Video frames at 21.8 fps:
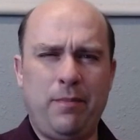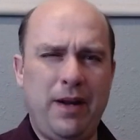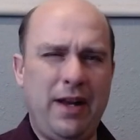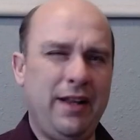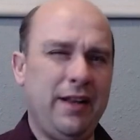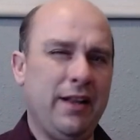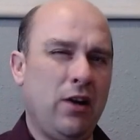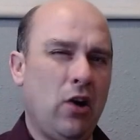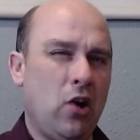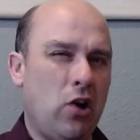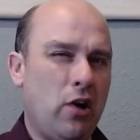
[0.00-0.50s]

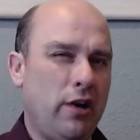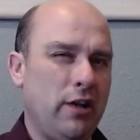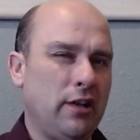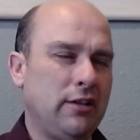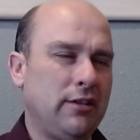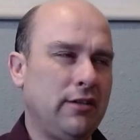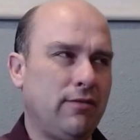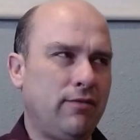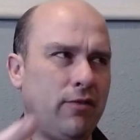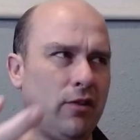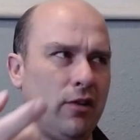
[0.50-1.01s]
pay the
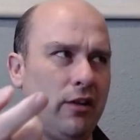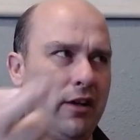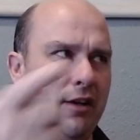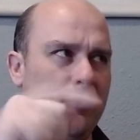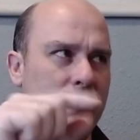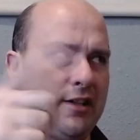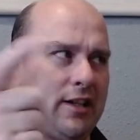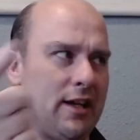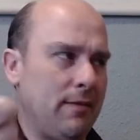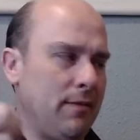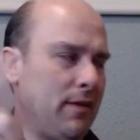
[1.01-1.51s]
artist for
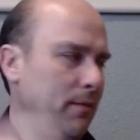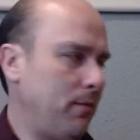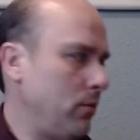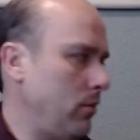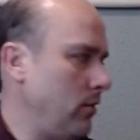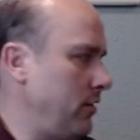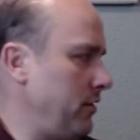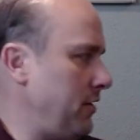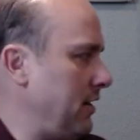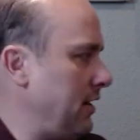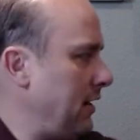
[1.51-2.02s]
every time they
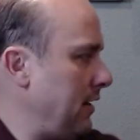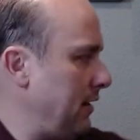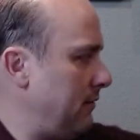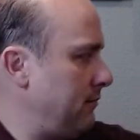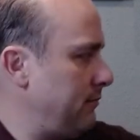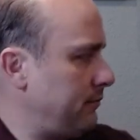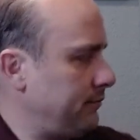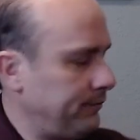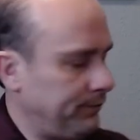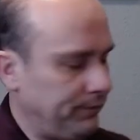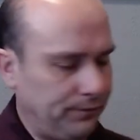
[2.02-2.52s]
print
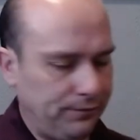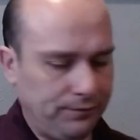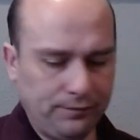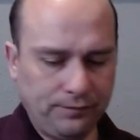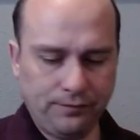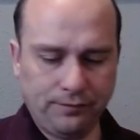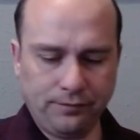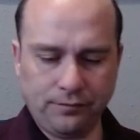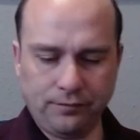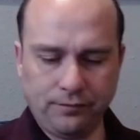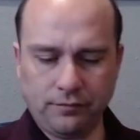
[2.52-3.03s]
that.
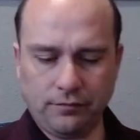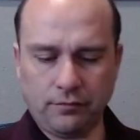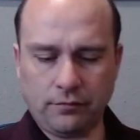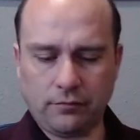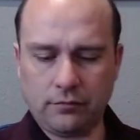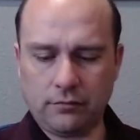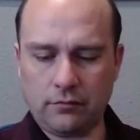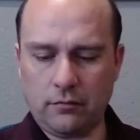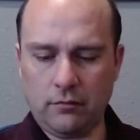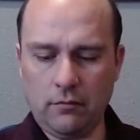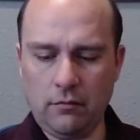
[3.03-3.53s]

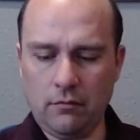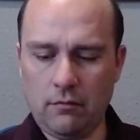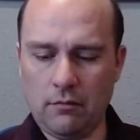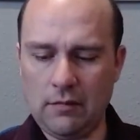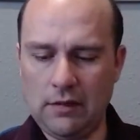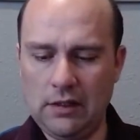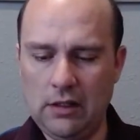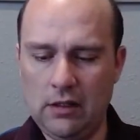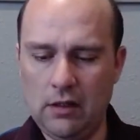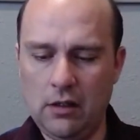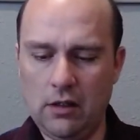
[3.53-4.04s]

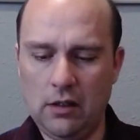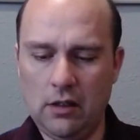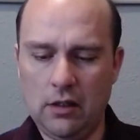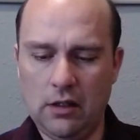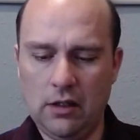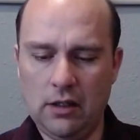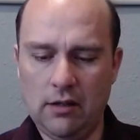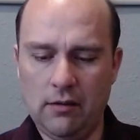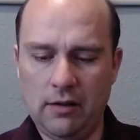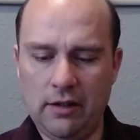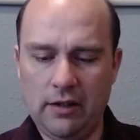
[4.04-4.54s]

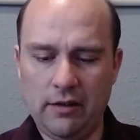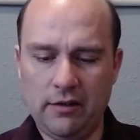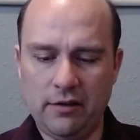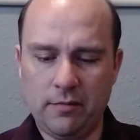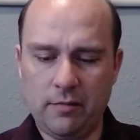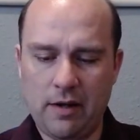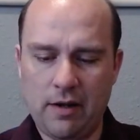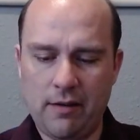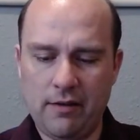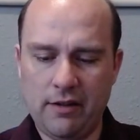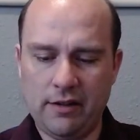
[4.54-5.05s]
Yeah, it's
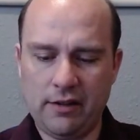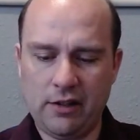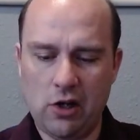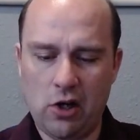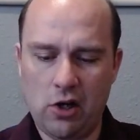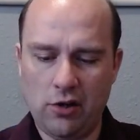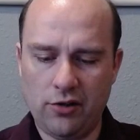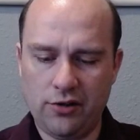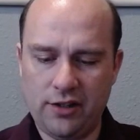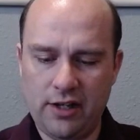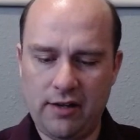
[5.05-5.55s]
probably a
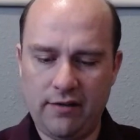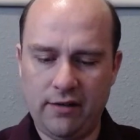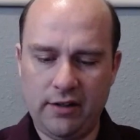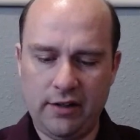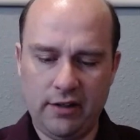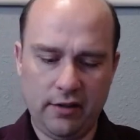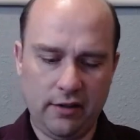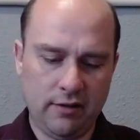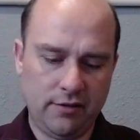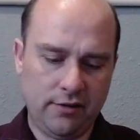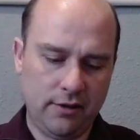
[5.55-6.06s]
cost saving
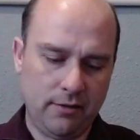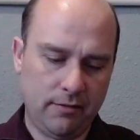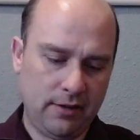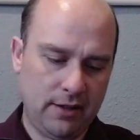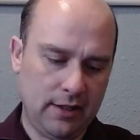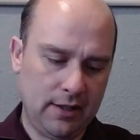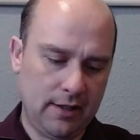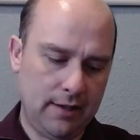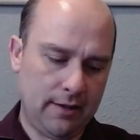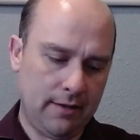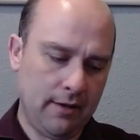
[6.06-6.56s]
deal of some
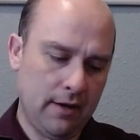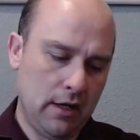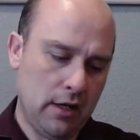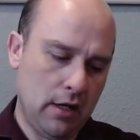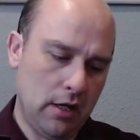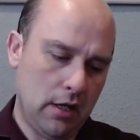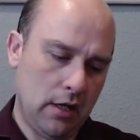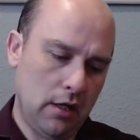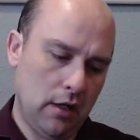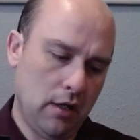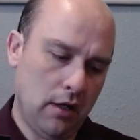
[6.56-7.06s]
kind.
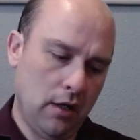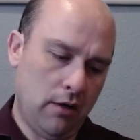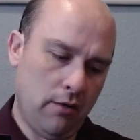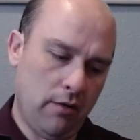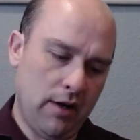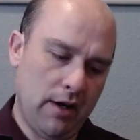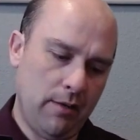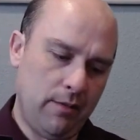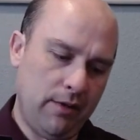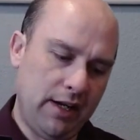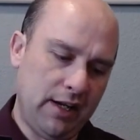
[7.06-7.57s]
All
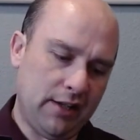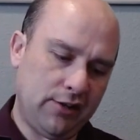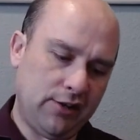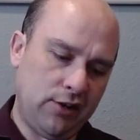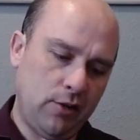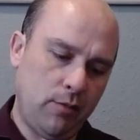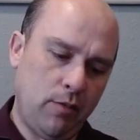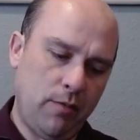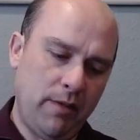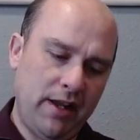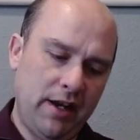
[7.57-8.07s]
right, we got
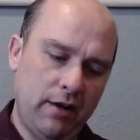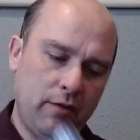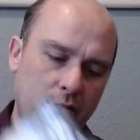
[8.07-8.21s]
Superman